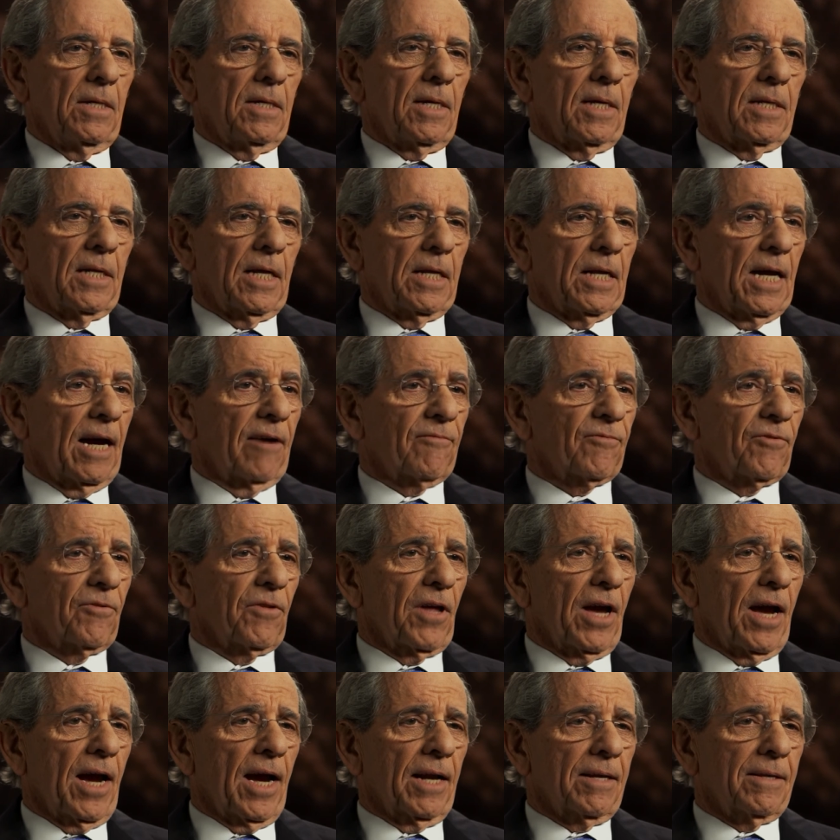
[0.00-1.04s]
and then after
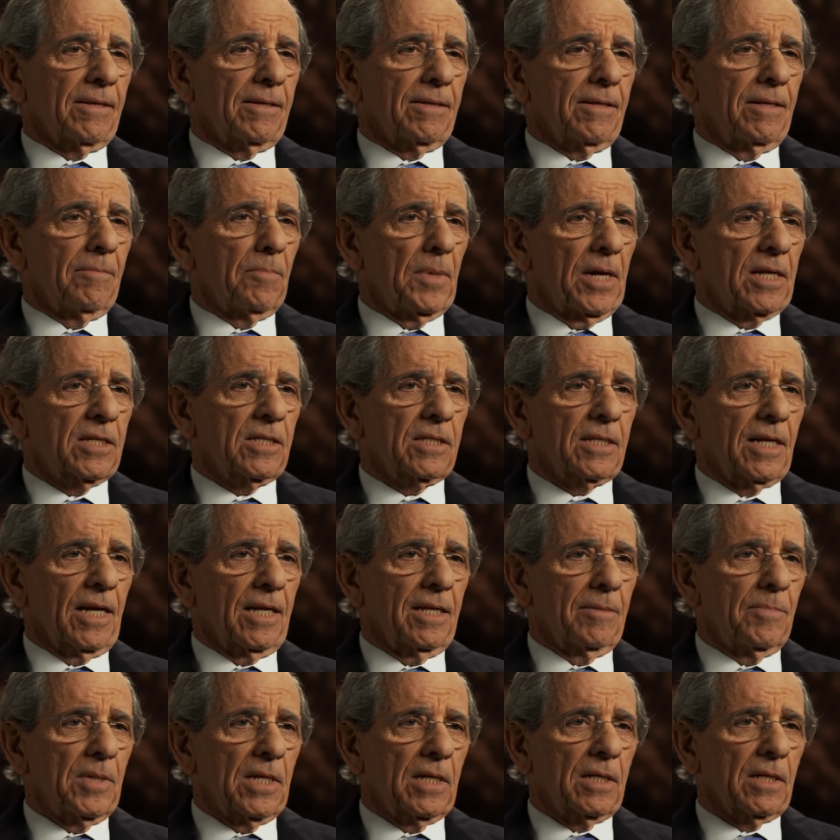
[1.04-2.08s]
that, the mess had
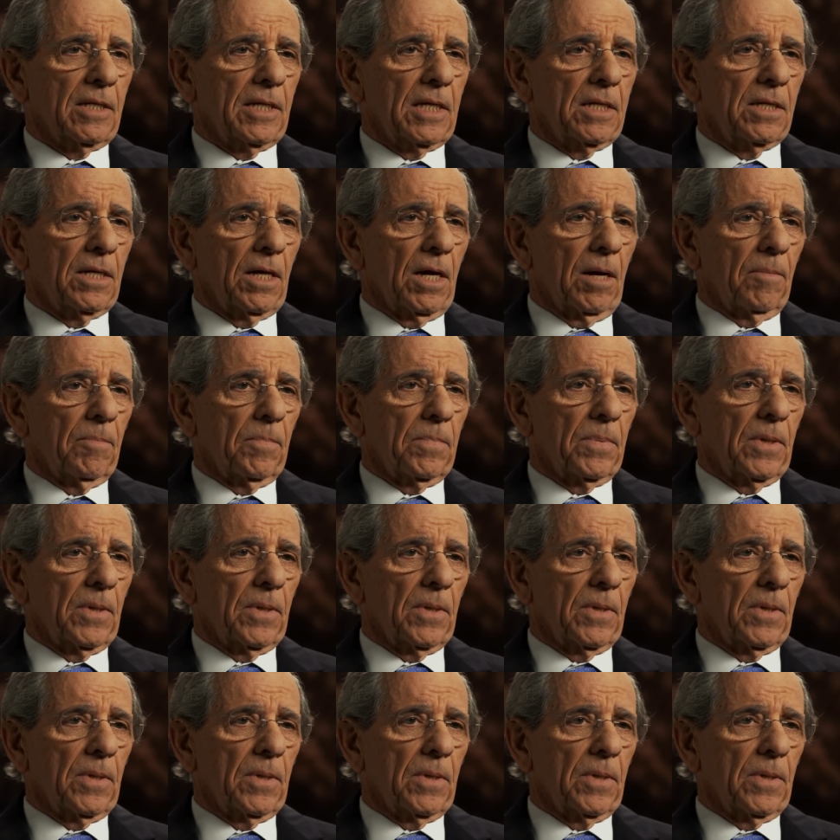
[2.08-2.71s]
to be cleaned up,